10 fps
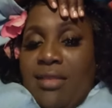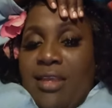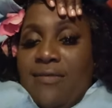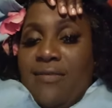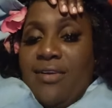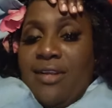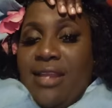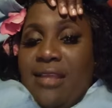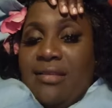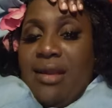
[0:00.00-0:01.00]
They're very
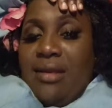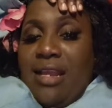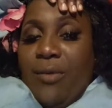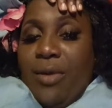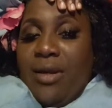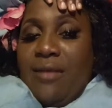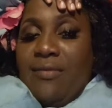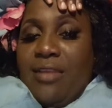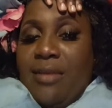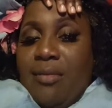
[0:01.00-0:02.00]
nice. I like one
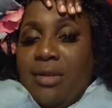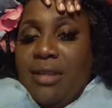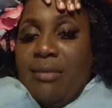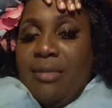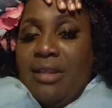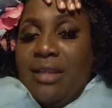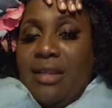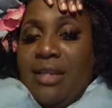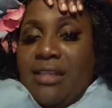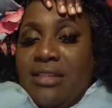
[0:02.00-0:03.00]
of them, but I'm in the
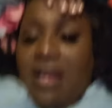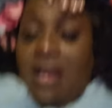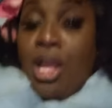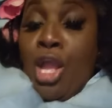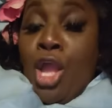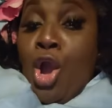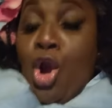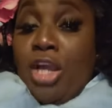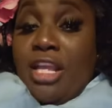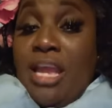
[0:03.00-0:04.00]
Nassau.
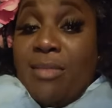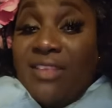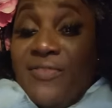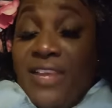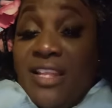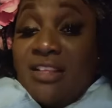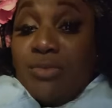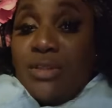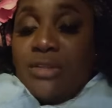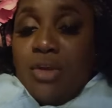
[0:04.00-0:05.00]
Okay, Miss Phoenix,
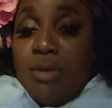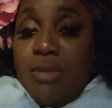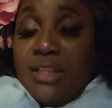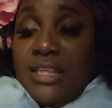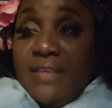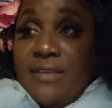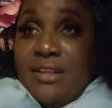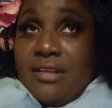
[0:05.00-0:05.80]
no, let me leave it.